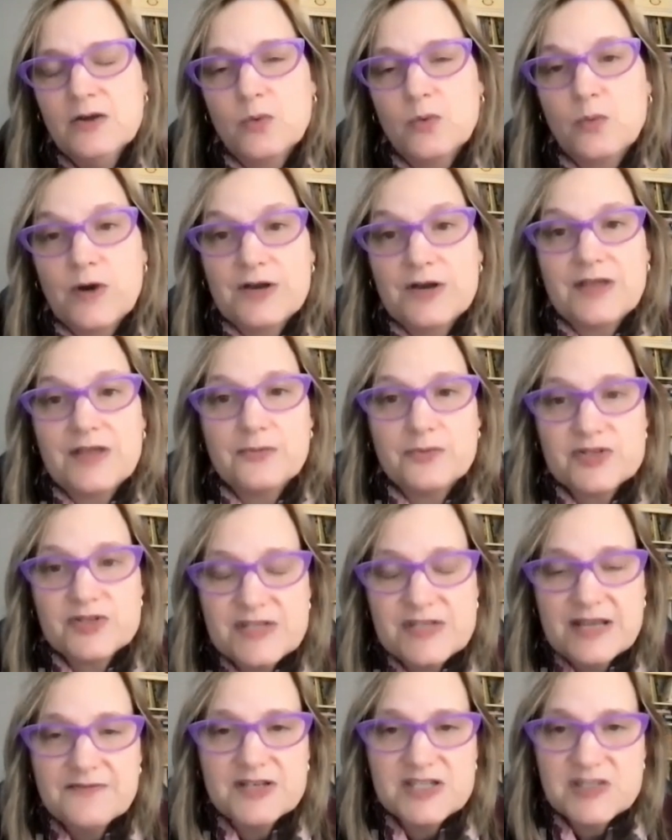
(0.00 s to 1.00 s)
where they
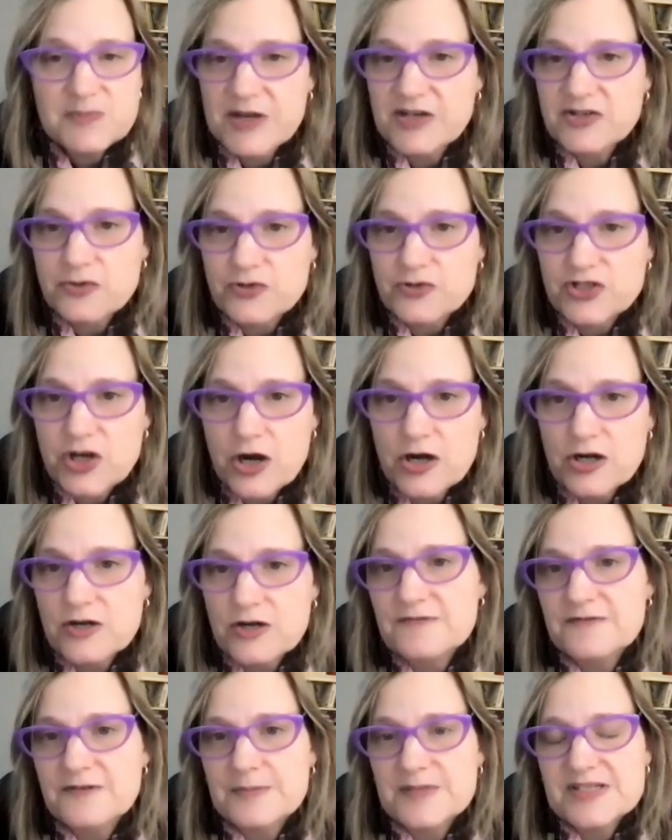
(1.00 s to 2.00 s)
receive a special charter
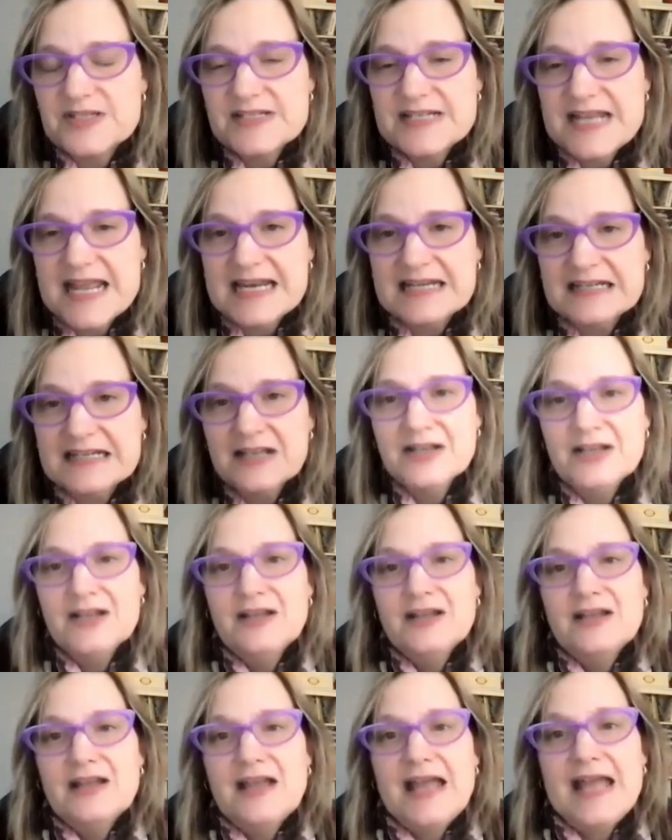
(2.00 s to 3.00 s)
from the state.
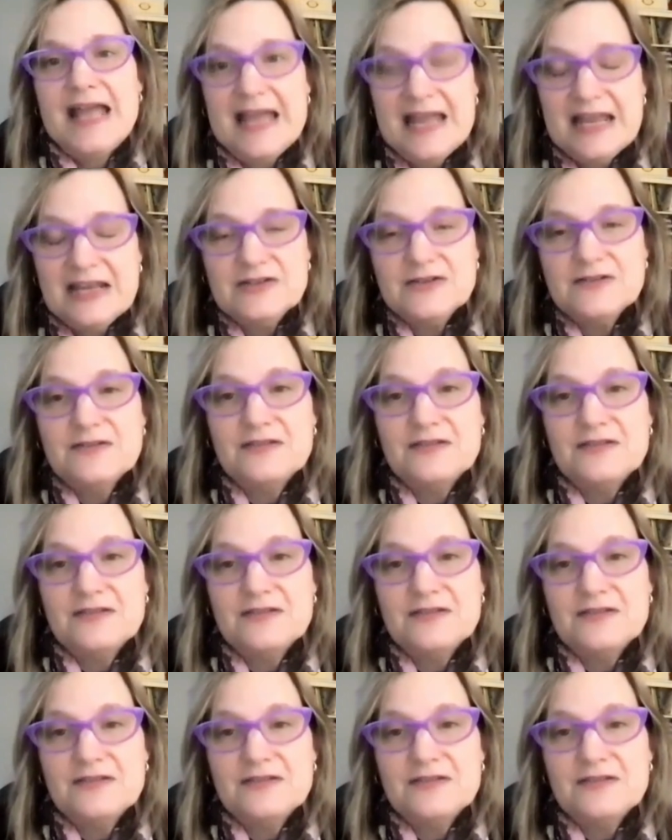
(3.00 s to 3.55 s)
And